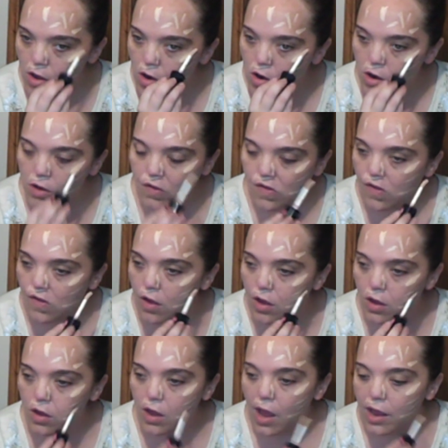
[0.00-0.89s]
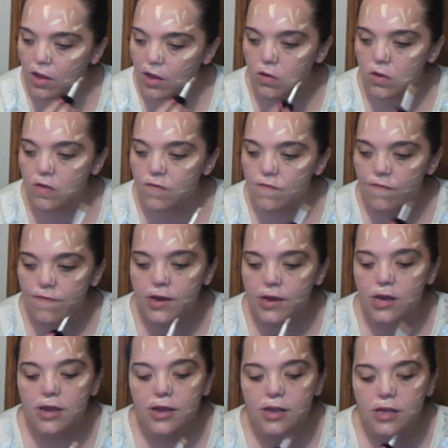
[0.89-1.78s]
in Arkansas, I couldn't
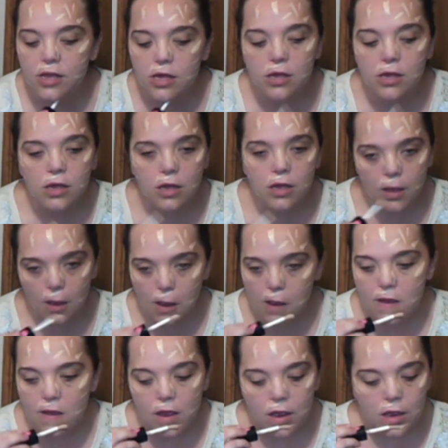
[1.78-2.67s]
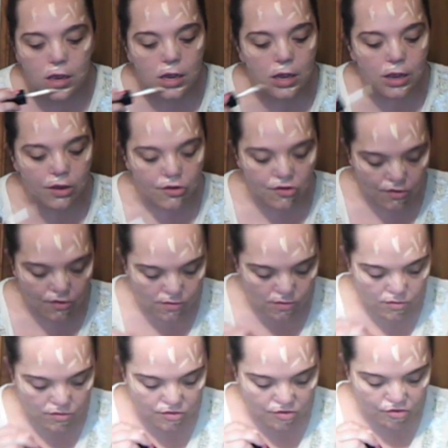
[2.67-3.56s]
find a
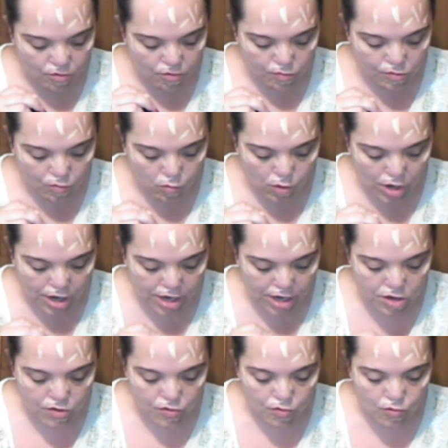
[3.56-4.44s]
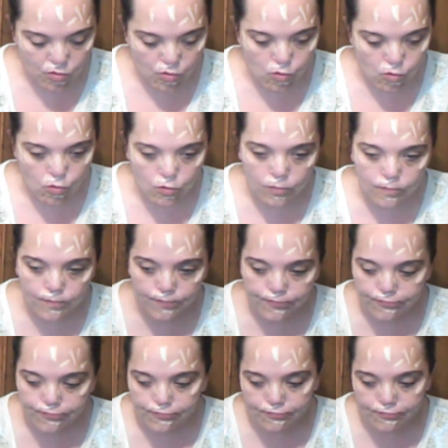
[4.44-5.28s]
church that was willing to